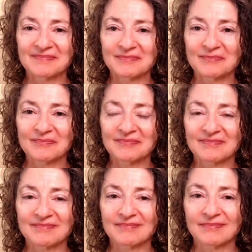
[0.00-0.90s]

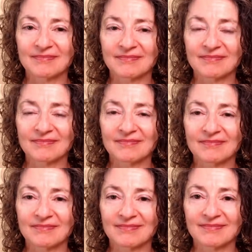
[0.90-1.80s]

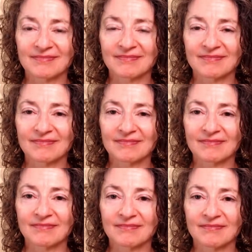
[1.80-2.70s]

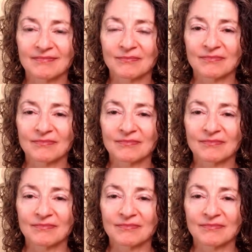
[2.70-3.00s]
[no speech]